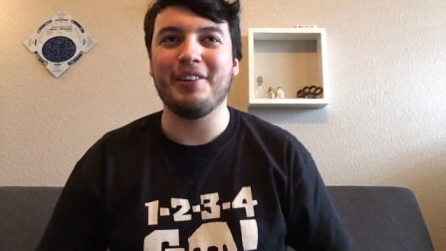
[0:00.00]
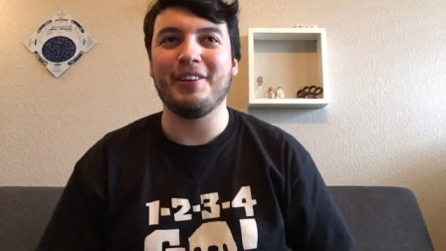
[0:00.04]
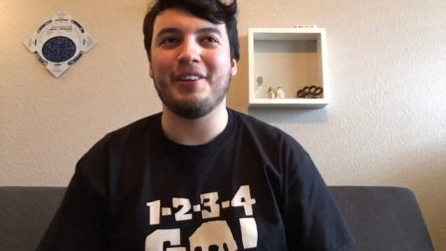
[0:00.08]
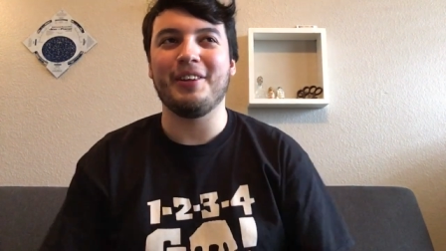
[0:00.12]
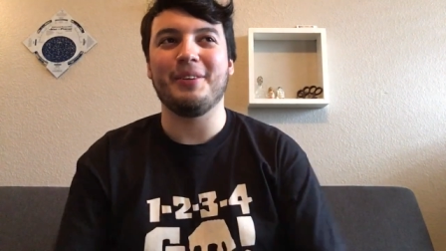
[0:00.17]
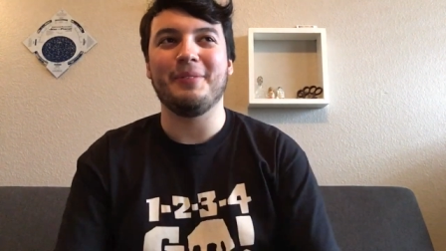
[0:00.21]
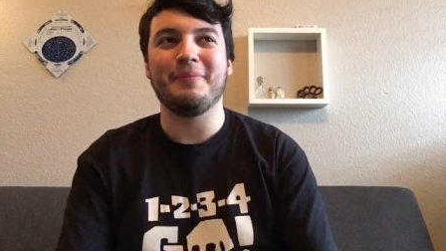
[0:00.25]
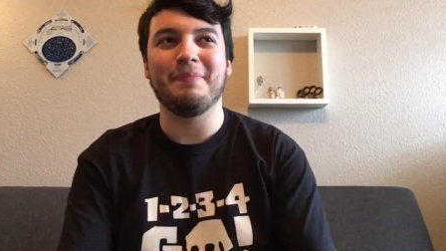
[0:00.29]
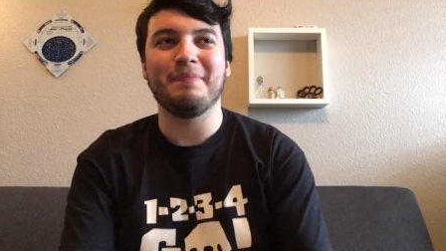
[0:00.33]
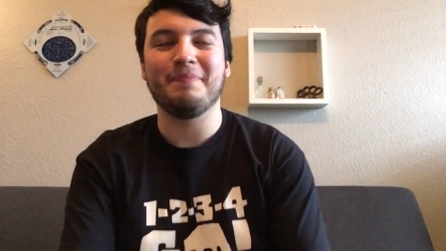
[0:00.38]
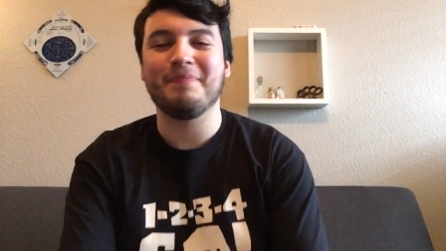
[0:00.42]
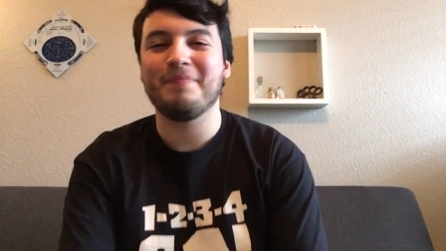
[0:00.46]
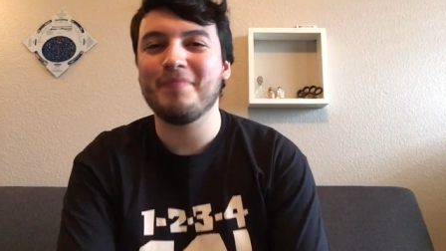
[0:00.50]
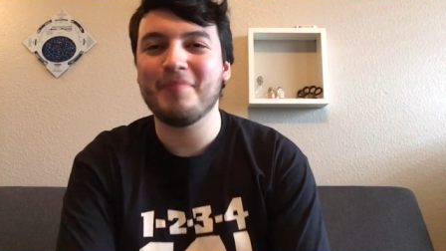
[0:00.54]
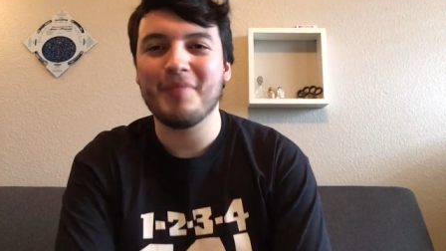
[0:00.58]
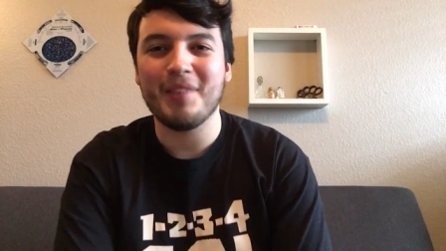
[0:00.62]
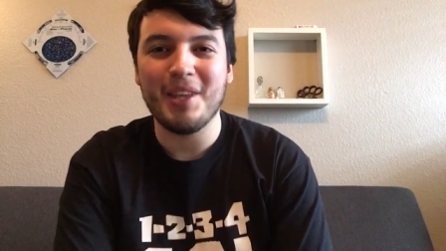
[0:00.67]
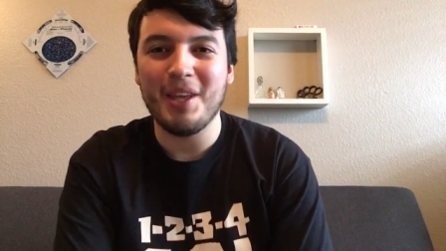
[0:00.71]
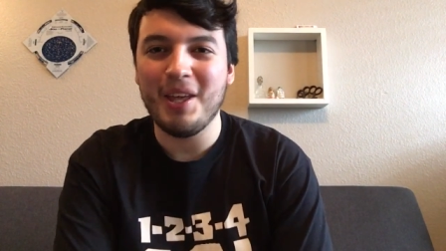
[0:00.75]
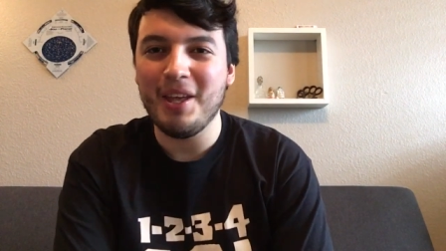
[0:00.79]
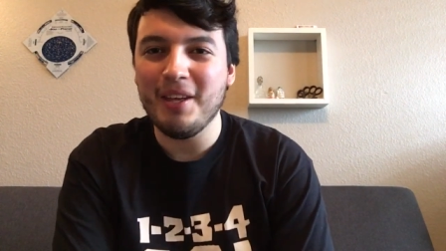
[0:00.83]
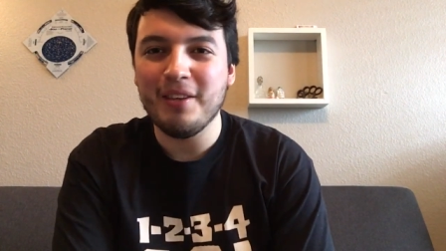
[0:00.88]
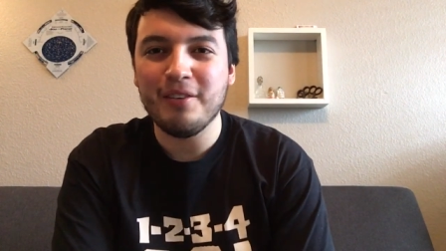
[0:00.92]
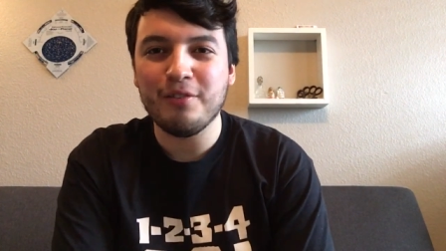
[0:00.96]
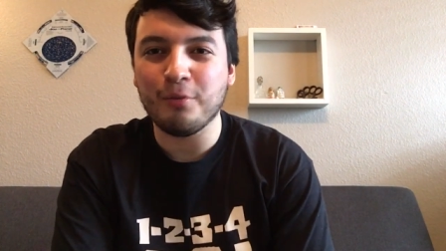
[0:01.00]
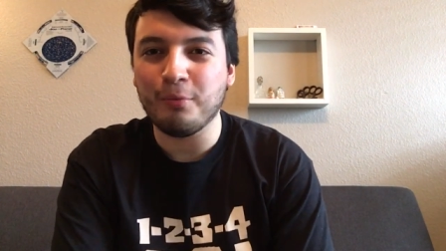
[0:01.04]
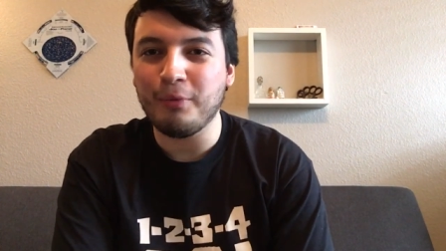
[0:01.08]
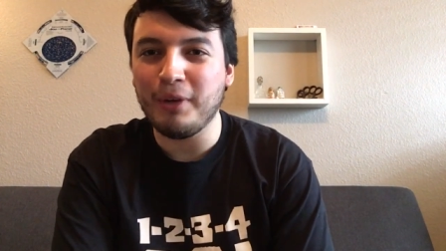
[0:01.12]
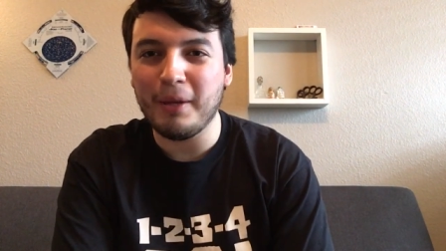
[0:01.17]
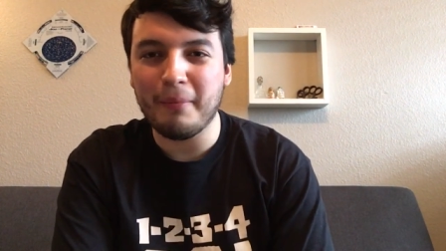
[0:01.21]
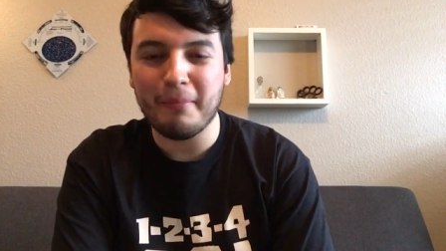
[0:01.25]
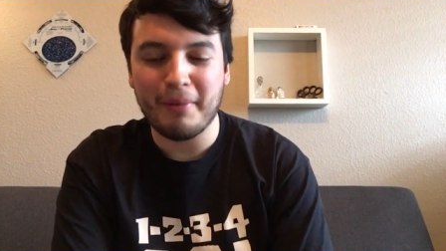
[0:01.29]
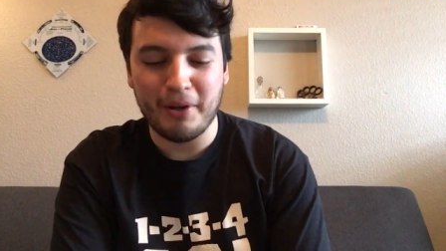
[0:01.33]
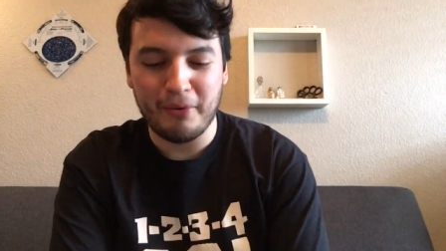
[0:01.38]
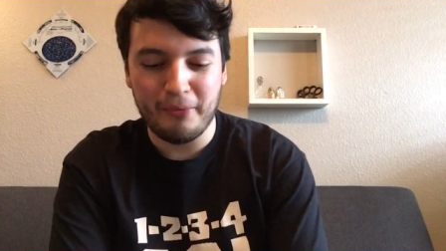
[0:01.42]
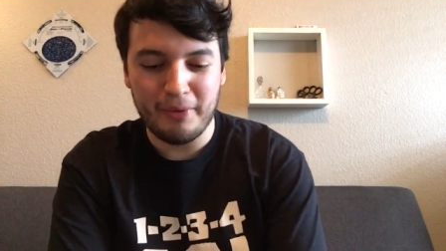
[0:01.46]
Um, it's
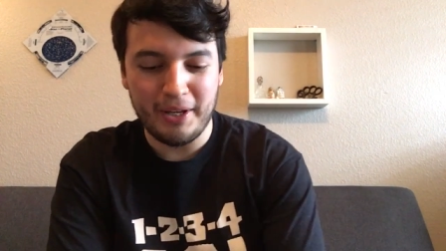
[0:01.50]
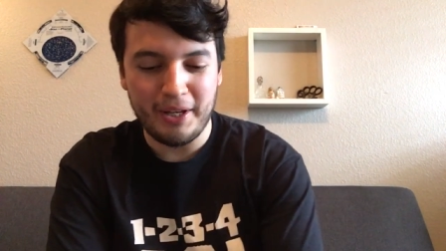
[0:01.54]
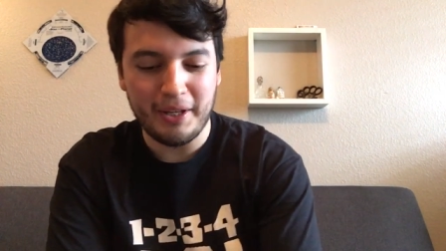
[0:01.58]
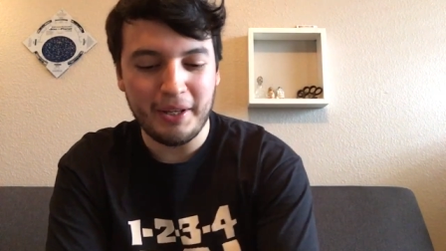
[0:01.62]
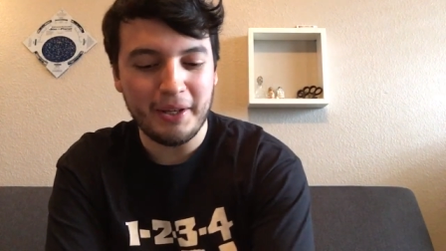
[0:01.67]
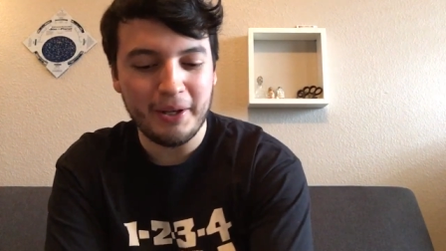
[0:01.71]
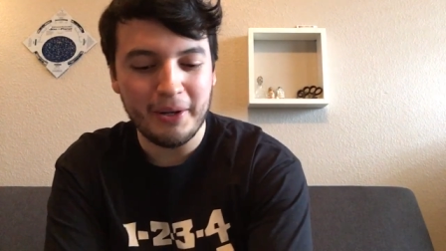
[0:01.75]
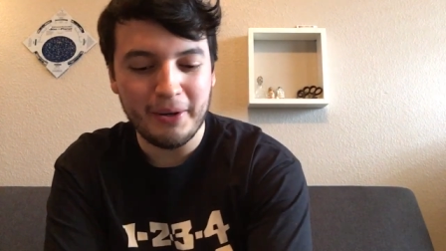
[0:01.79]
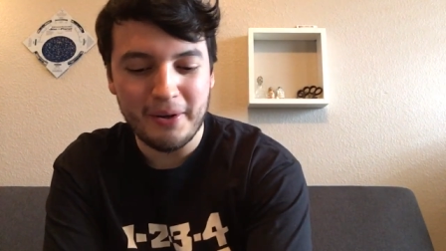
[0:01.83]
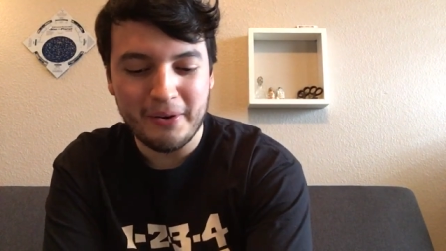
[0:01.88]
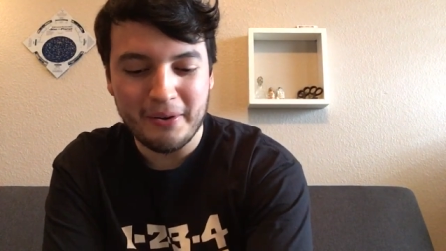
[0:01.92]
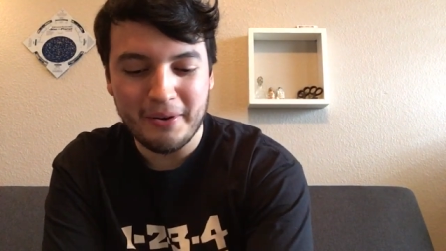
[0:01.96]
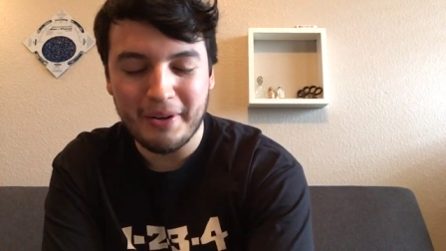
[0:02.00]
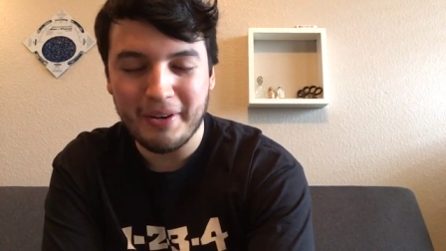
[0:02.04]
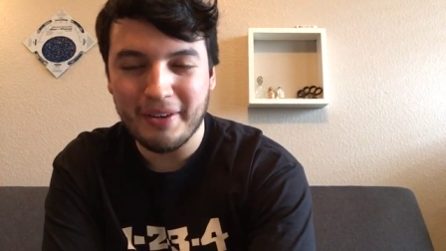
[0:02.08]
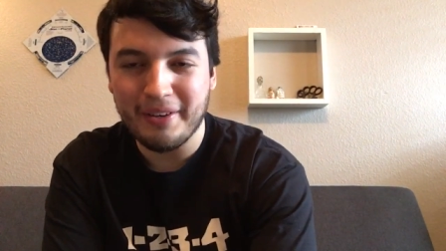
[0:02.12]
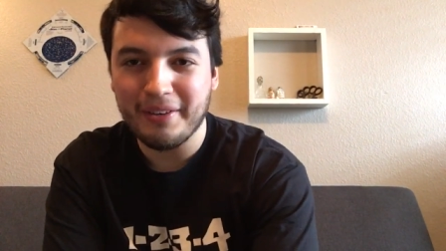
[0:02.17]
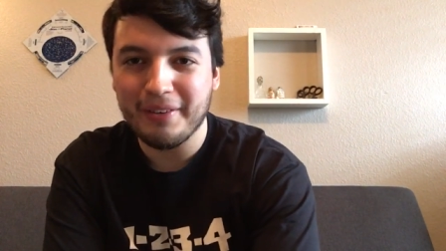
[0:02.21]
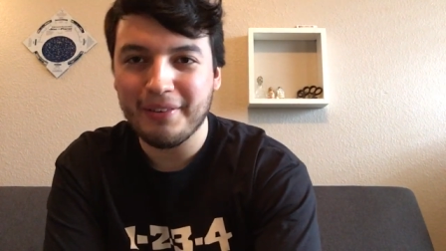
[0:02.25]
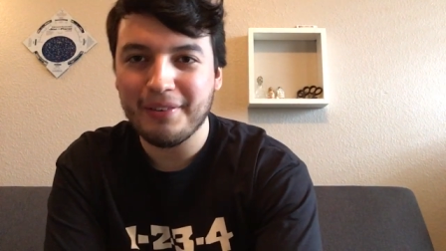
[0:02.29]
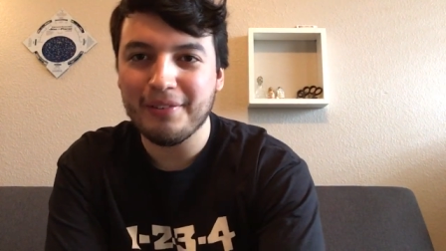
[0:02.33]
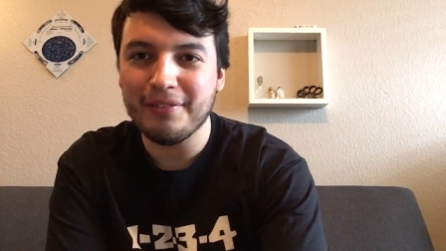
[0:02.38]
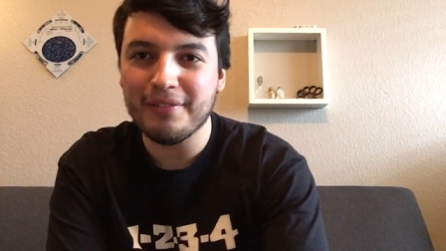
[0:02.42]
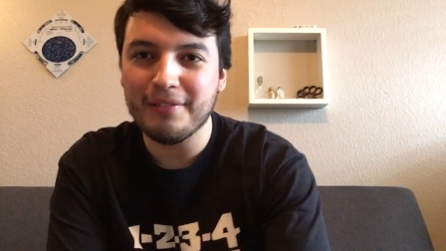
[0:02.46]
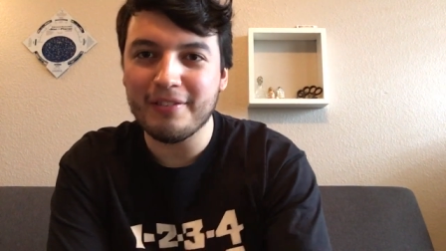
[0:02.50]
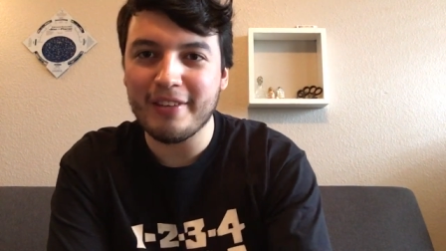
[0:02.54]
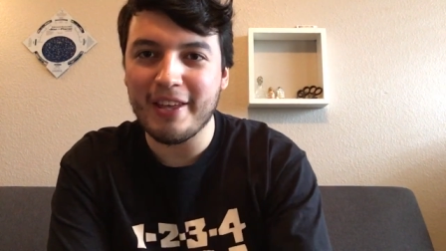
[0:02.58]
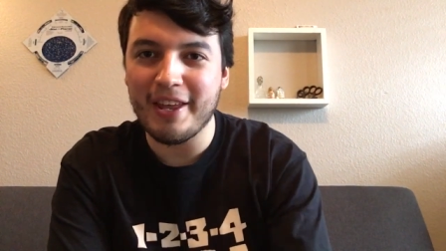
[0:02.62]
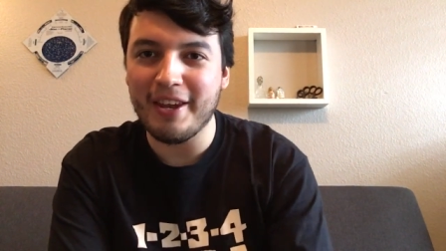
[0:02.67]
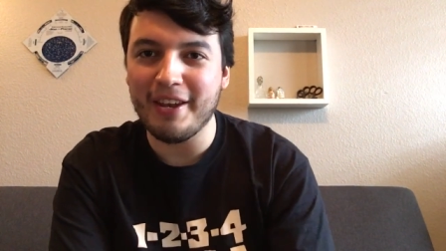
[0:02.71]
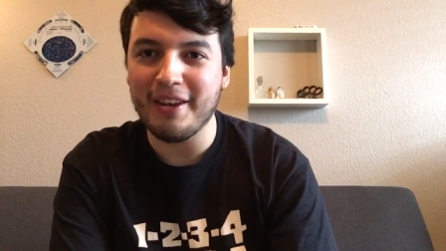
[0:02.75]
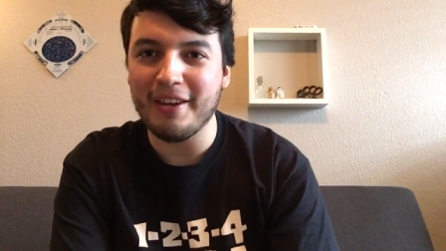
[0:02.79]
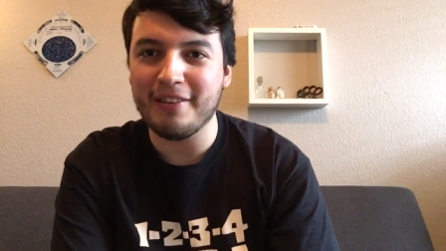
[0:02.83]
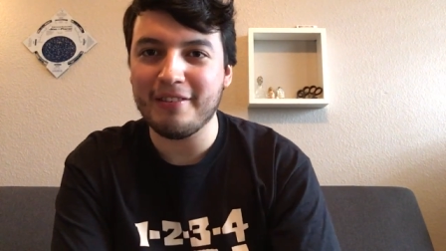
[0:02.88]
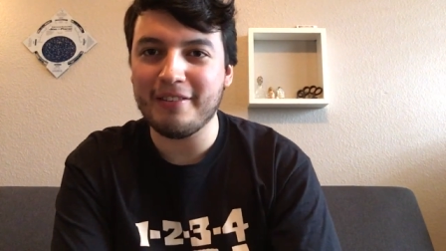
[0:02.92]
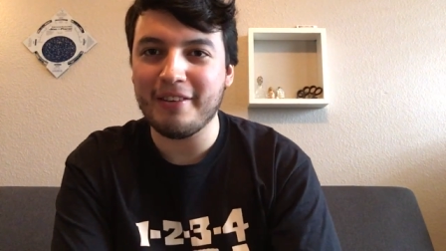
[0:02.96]
week by week going
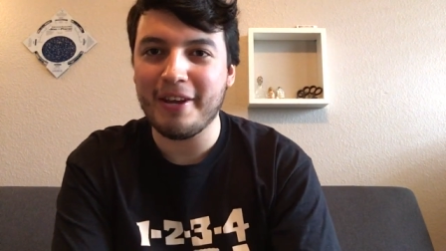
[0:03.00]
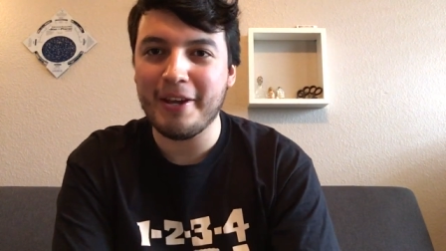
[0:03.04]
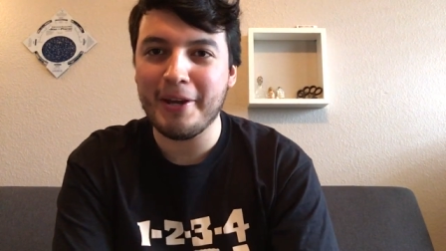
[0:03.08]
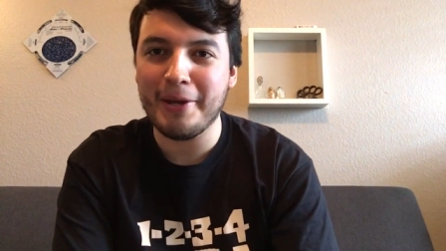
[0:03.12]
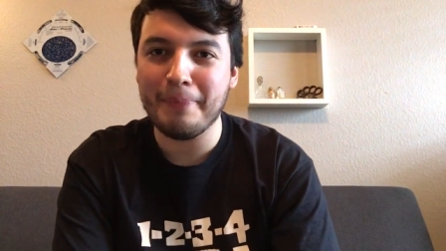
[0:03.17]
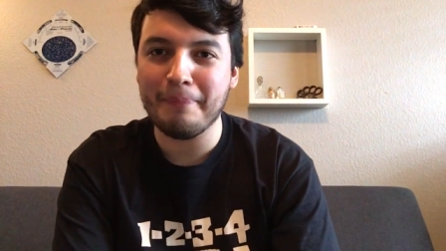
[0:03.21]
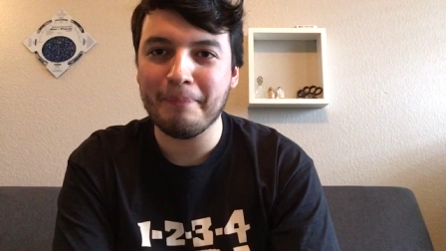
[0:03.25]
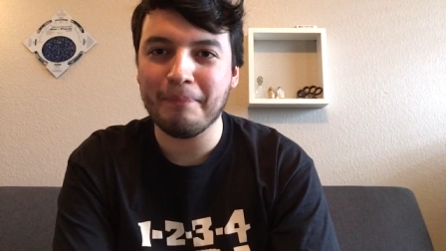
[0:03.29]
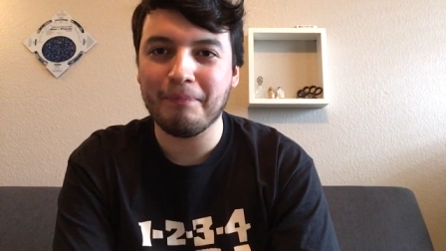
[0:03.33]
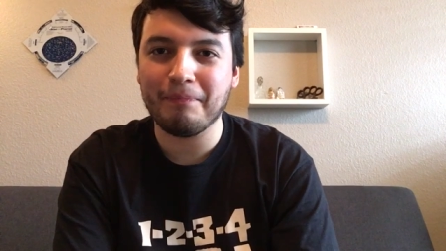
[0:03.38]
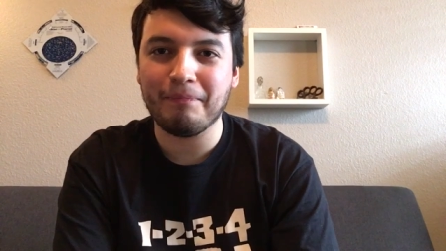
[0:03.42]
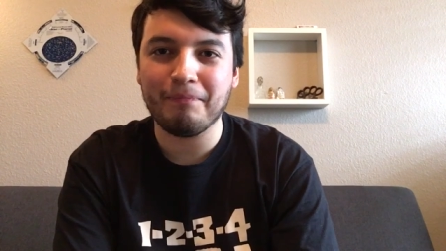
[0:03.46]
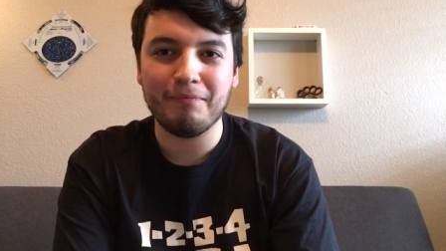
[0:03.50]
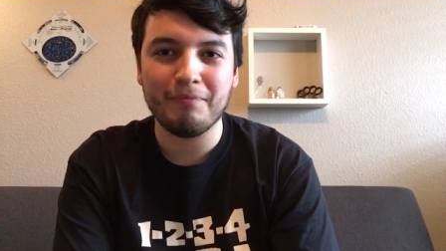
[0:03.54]
10 at a time.